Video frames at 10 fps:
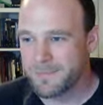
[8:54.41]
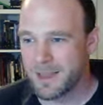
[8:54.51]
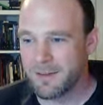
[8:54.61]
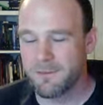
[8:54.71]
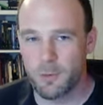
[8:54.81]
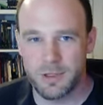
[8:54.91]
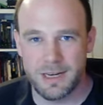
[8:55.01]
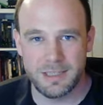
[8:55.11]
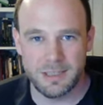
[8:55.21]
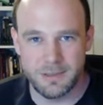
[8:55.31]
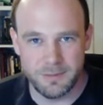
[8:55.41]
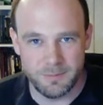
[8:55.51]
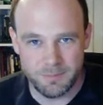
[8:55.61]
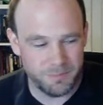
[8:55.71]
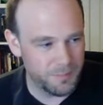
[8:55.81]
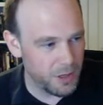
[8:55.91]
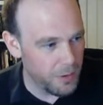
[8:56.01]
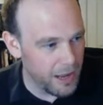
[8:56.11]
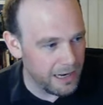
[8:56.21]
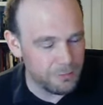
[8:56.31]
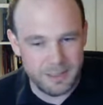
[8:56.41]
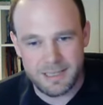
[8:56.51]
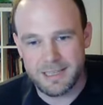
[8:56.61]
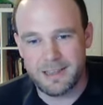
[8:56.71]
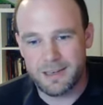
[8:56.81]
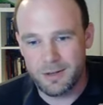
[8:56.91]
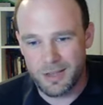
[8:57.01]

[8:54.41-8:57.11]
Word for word: like fourth edition you know high level D and D thing.